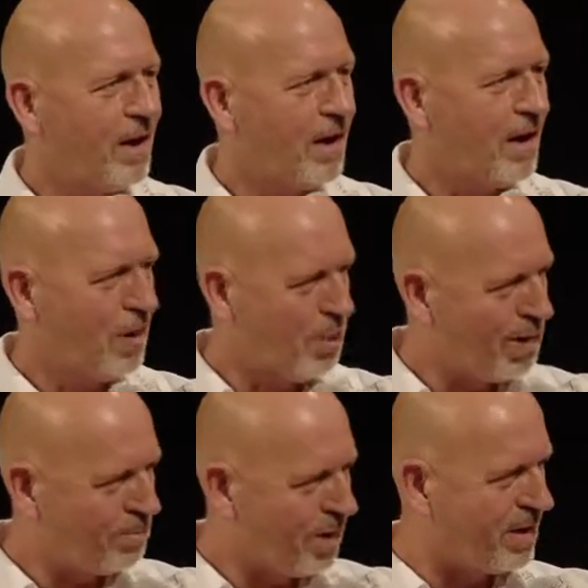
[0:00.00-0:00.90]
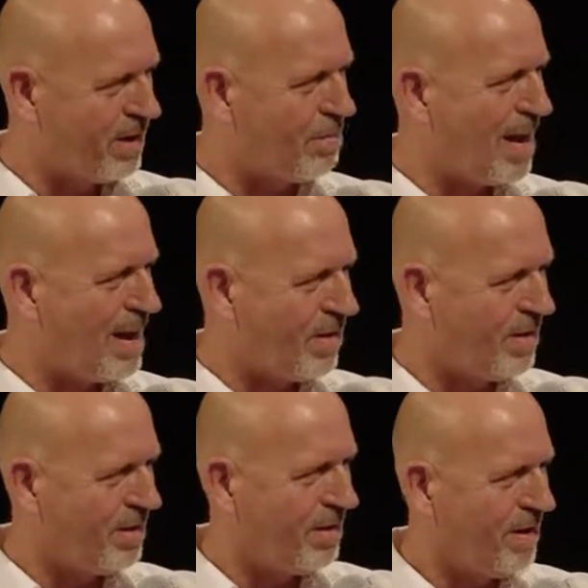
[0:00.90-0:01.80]
out of one book in the Bible
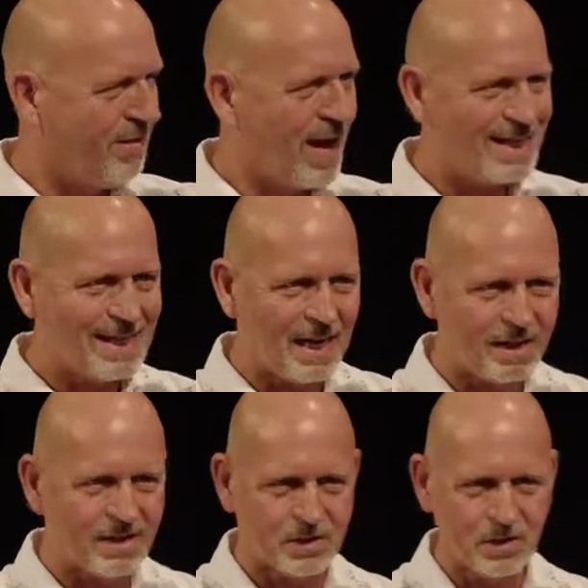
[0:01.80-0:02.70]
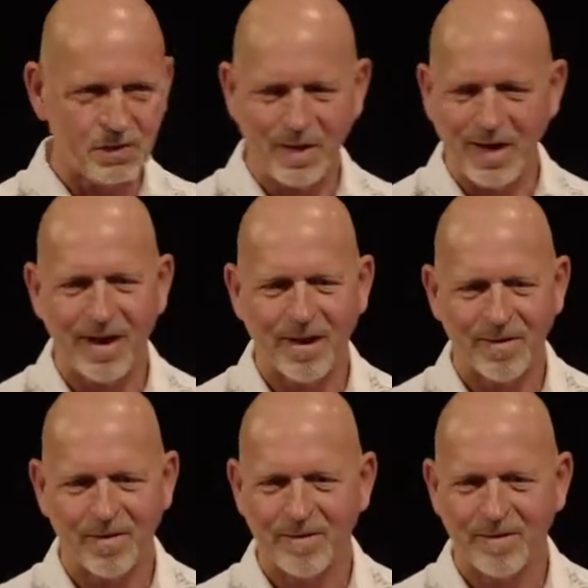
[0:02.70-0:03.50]
of God telling us who we are.